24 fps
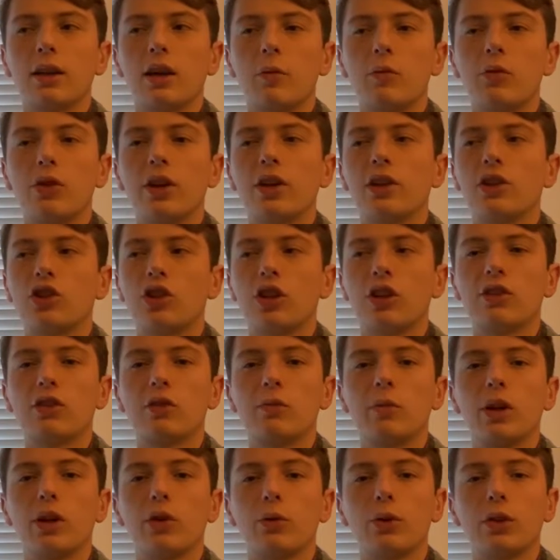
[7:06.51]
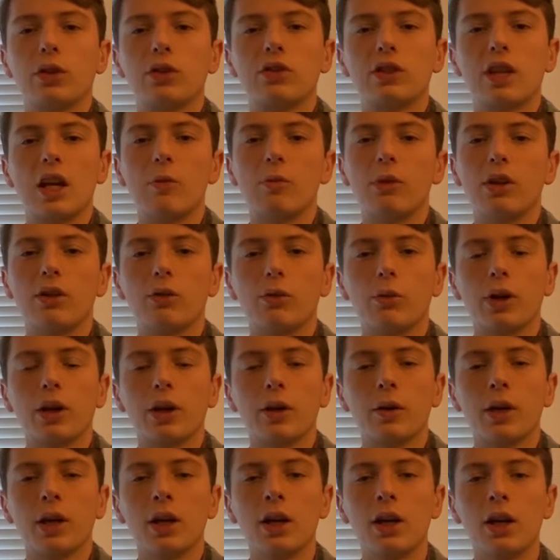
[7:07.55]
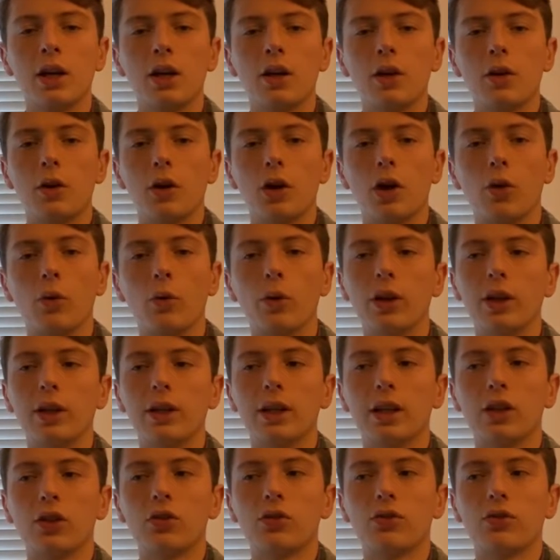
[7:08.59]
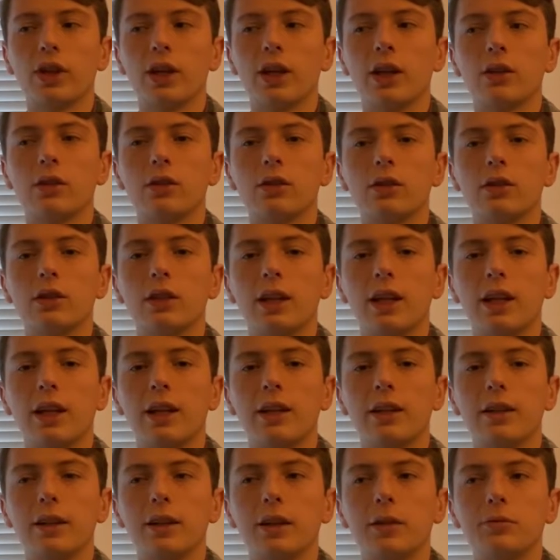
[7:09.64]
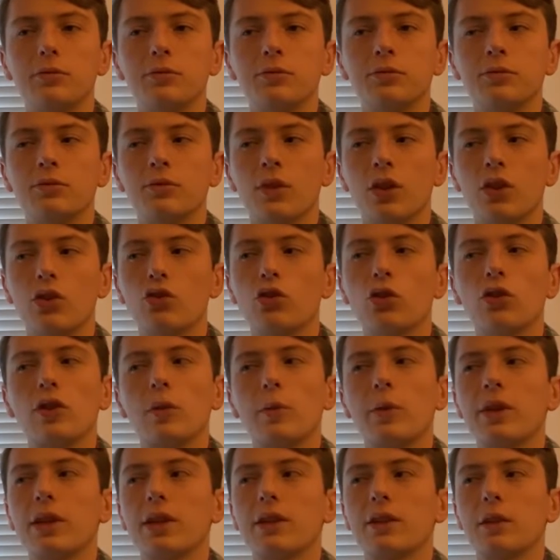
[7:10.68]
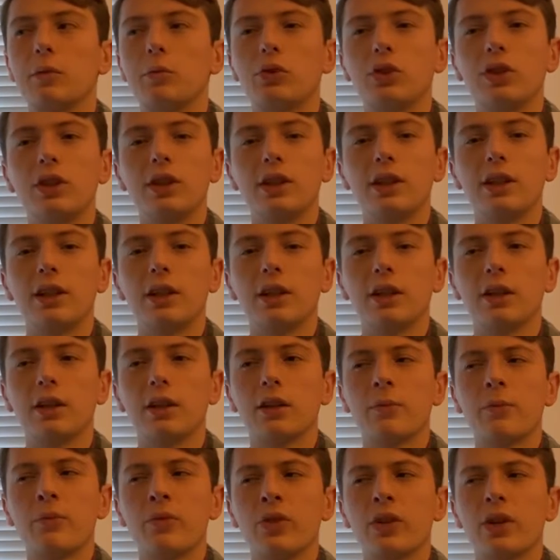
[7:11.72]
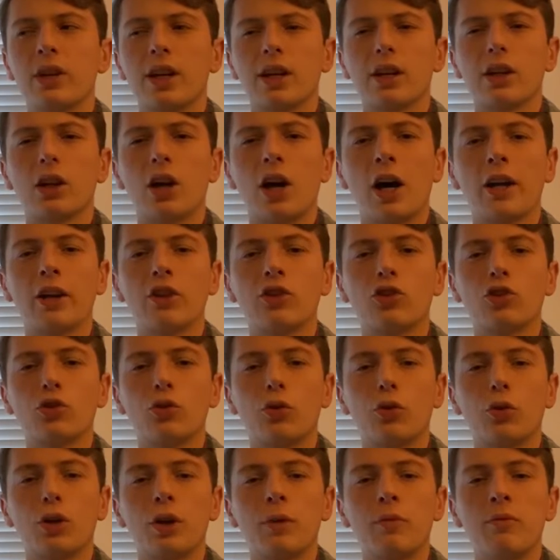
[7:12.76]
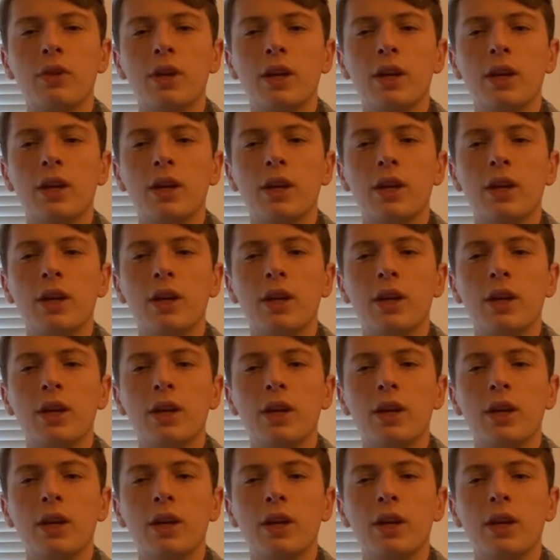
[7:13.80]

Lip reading: You had a chance to make a real statement and wear a really nice flannel, and you chose something that's completely kind of cottagecore,